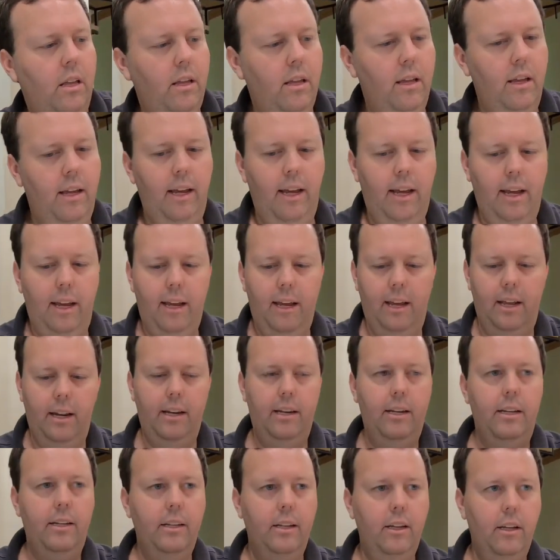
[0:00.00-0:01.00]

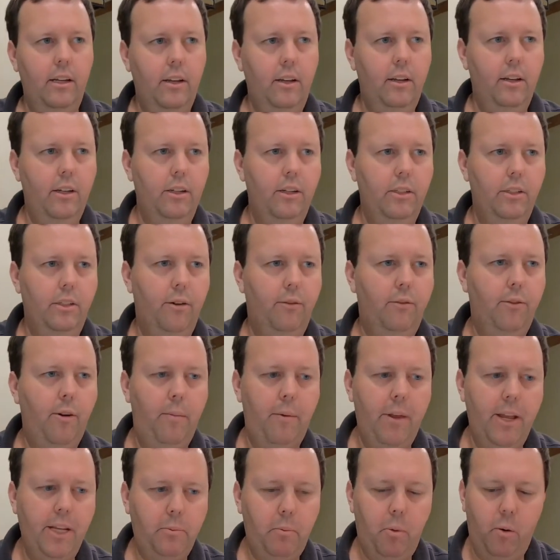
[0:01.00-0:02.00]
And so from
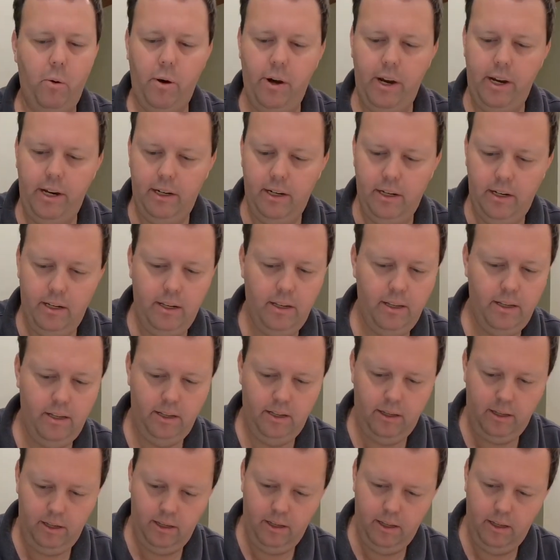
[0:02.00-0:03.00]
this point,
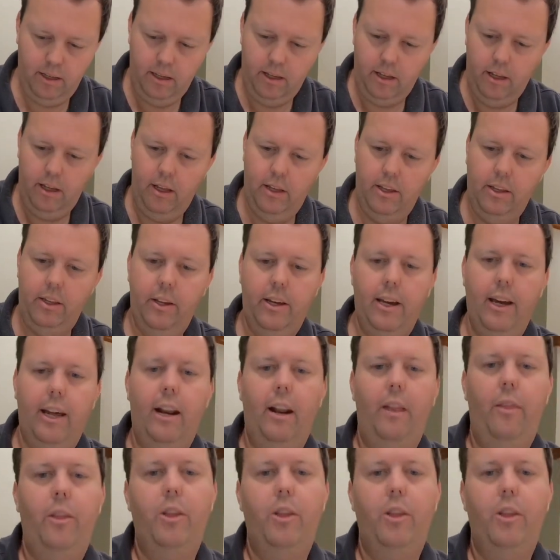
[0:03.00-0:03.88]
you got it on the